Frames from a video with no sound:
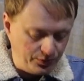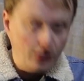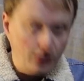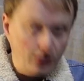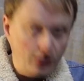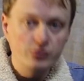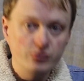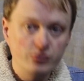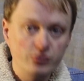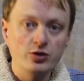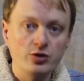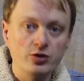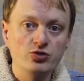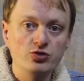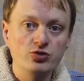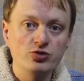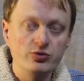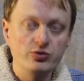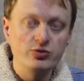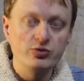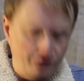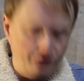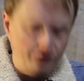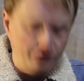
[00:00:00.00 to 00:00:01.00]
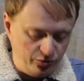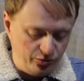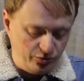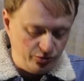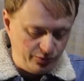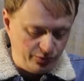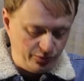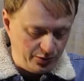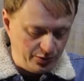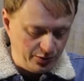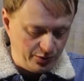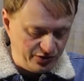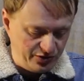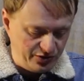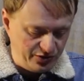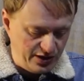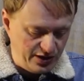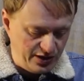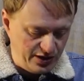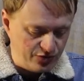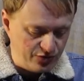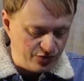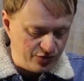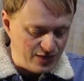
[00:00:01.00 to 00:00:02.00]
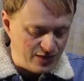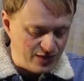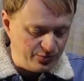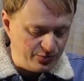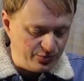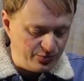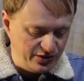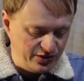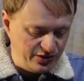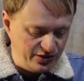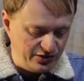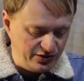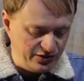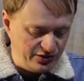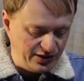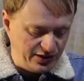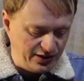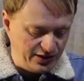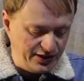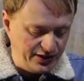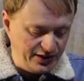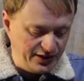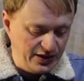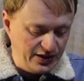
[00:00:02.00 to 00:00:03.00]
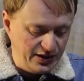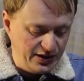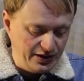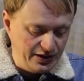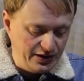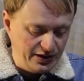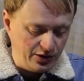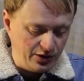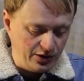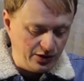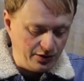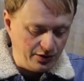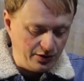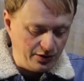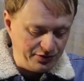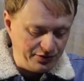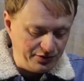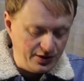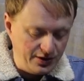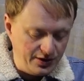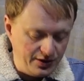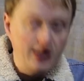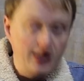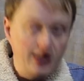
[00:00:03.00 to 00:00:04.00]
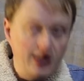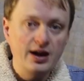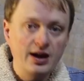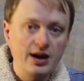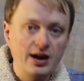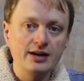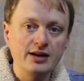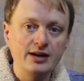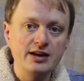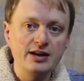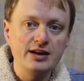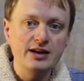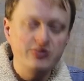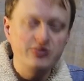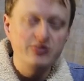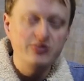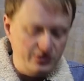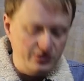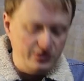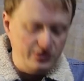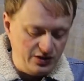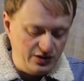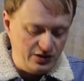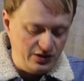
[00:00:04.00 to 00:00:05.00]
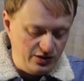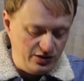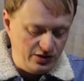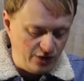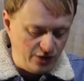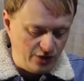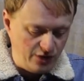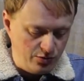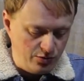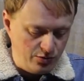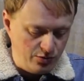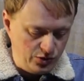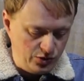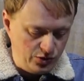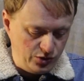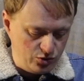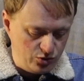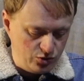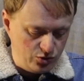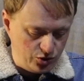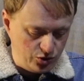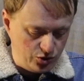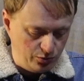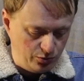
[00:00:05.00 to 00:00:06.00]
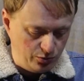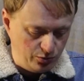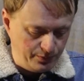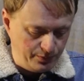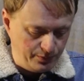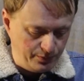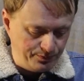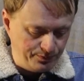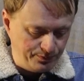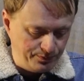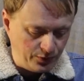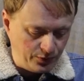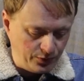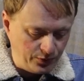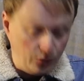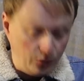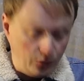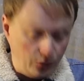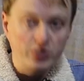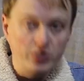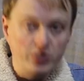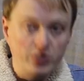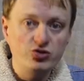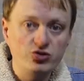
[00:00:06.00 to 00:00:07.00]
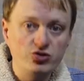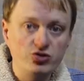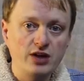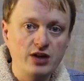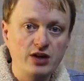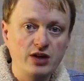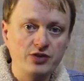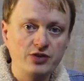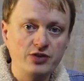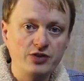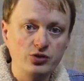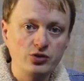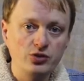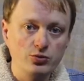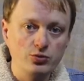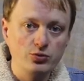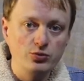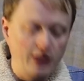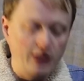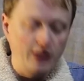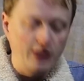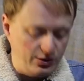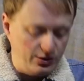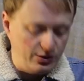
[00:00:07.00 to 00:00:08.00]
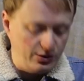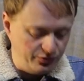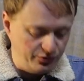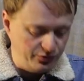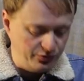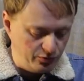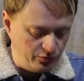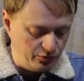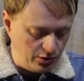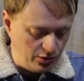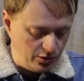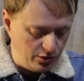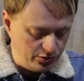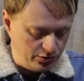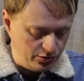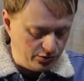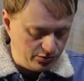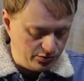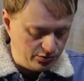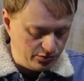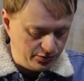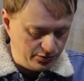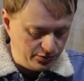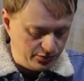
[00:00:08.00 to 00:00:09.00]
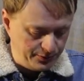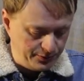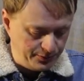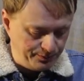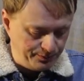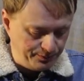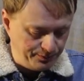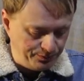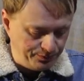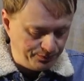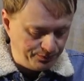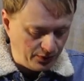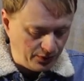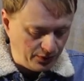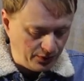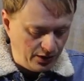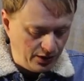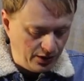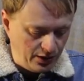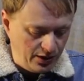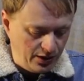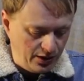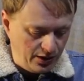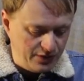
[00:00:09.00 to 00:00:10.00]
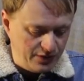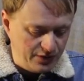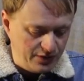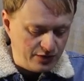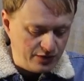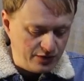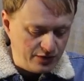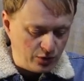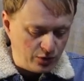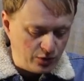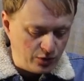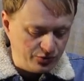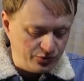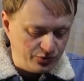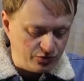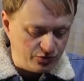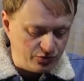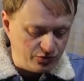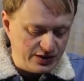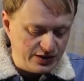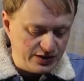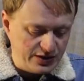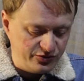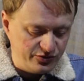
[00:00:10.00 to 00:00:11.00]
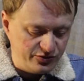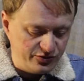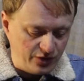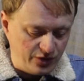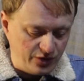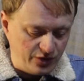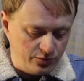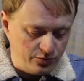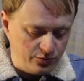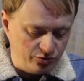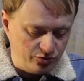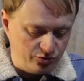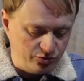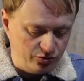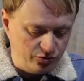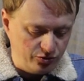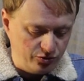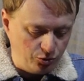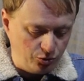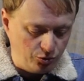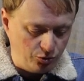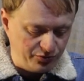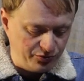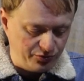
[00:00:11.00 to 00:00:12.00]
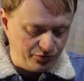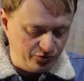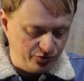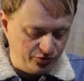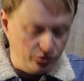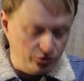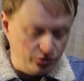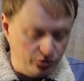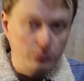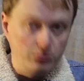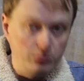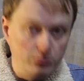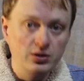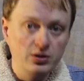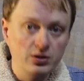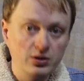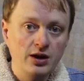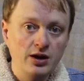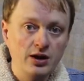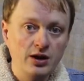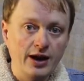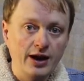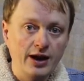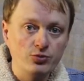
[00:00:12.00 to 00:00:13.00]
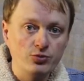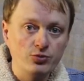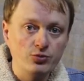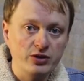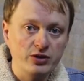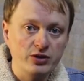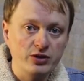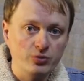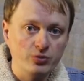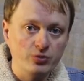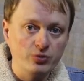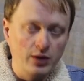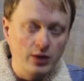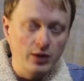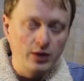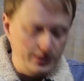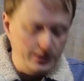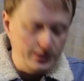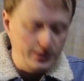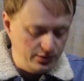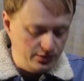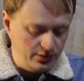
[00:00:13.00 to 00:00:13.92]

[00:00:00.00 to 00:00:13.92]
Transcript: So Joseph took the body and wrapped it in a clean linen cloth and laid it in his own new tomb, which he had hewn out of the rock. He then rolled a great stone to the door of the tomb and went away.